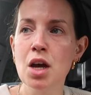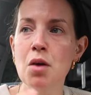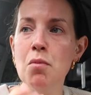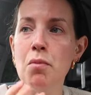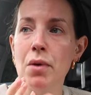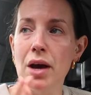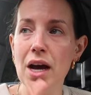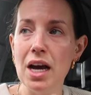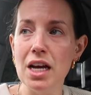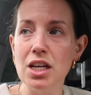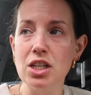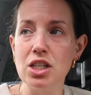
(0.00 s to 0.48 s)

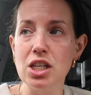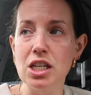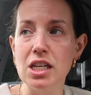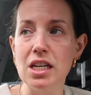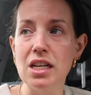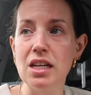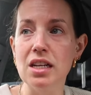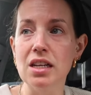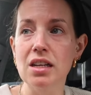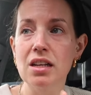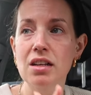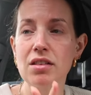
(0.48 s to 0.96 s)
but
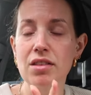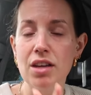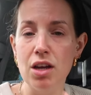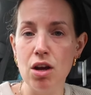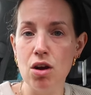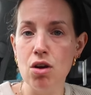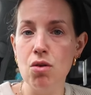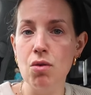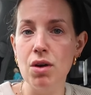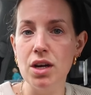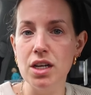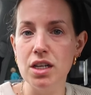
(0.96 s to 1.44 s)
actually they
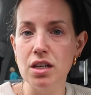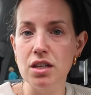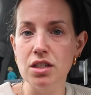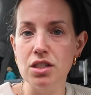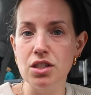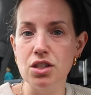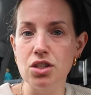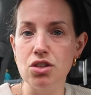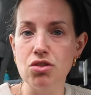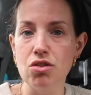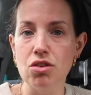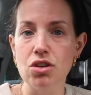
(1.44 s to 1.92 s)
are quite
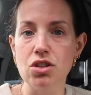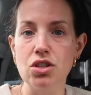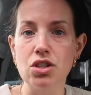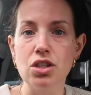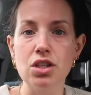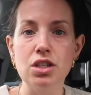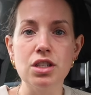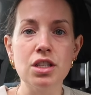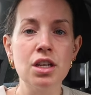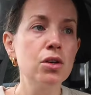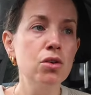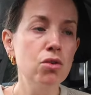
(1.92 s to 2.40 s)
nice and
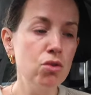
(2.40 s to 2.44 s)
structured.